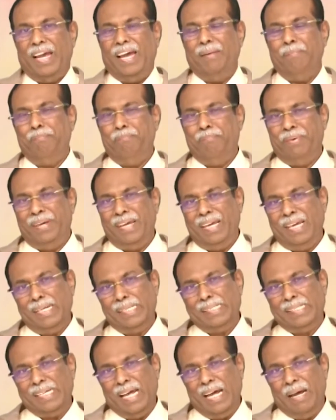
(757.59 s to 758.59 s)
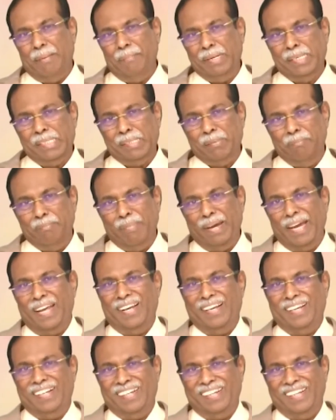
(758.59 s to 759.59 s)
and peace amidst
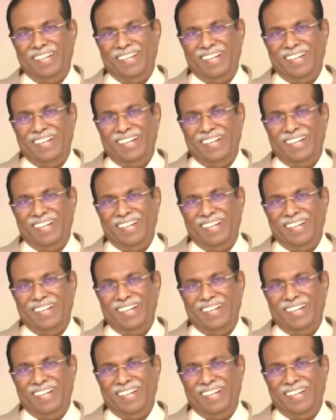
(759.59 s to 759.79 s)
men,